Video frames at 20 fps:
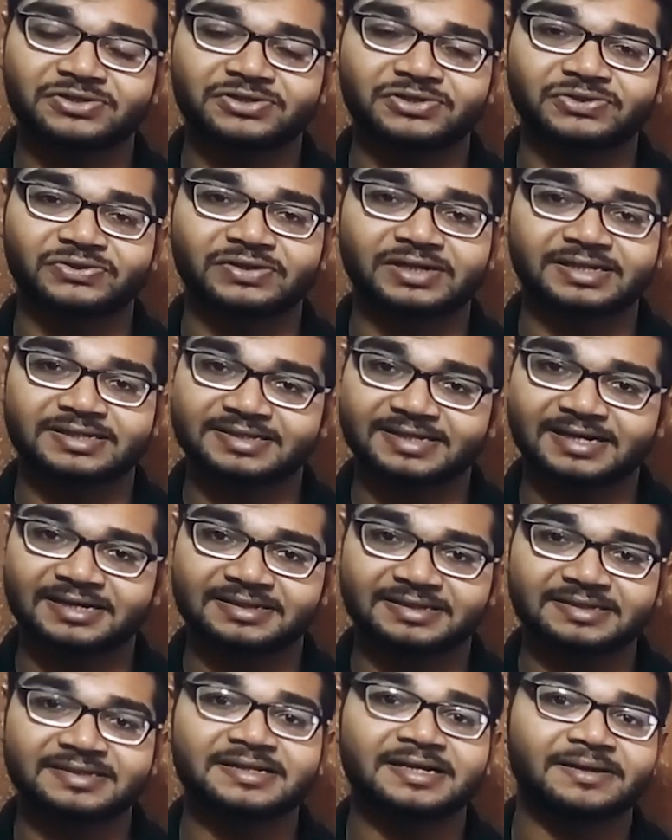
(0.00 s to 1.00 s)
stored inside
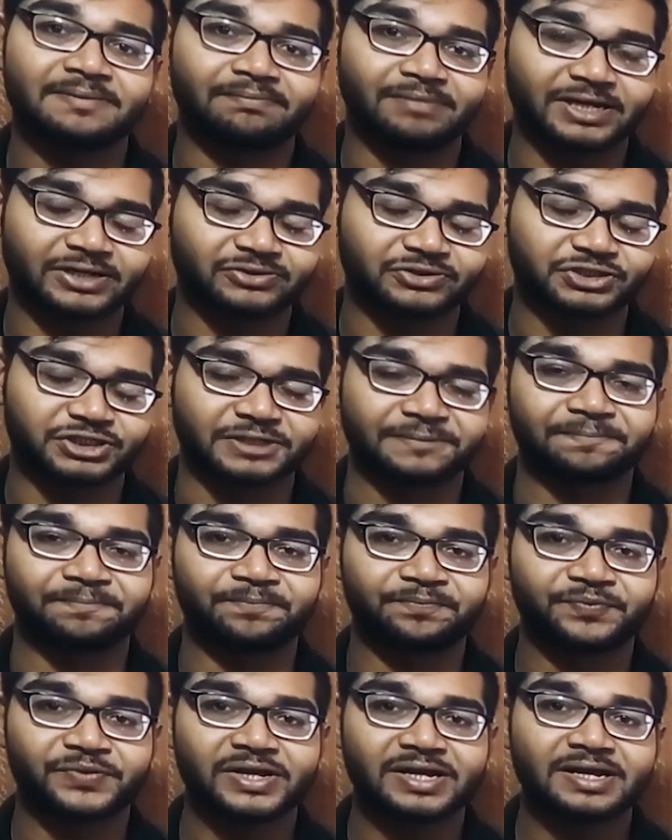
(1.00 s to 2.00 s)
this microchip,
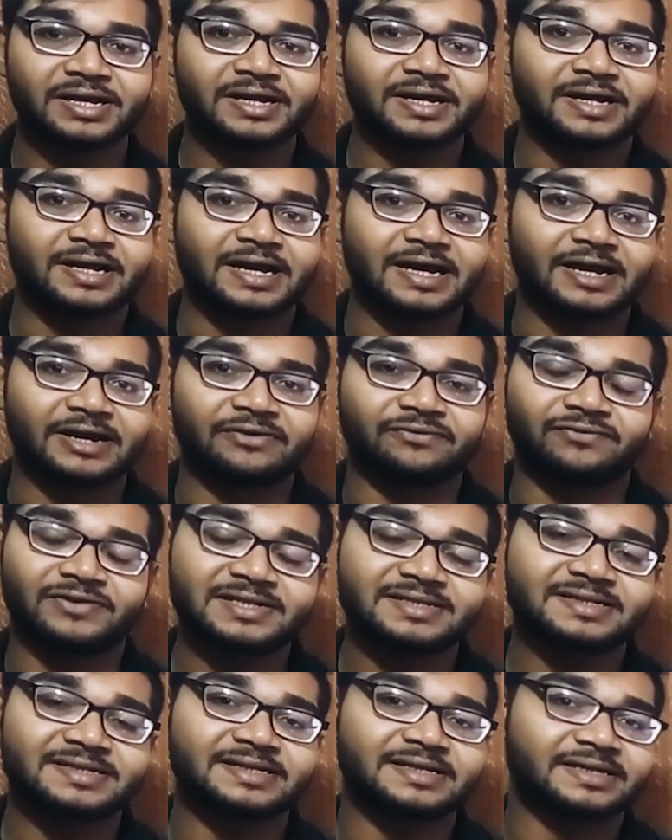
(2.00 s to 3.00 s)
and once